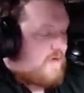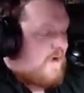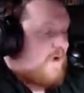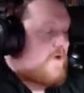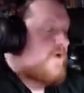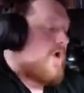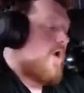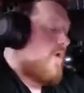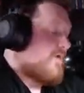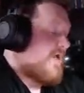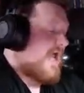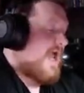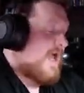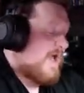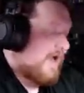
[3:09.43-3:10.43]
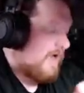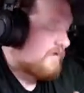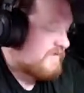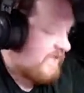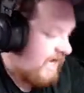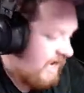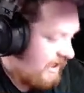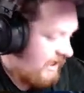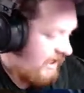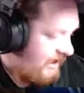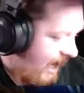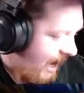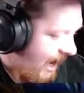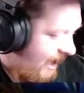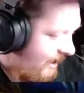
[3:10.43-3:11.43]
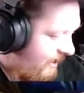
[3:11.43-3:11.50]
Yeah, okay, I'll take that.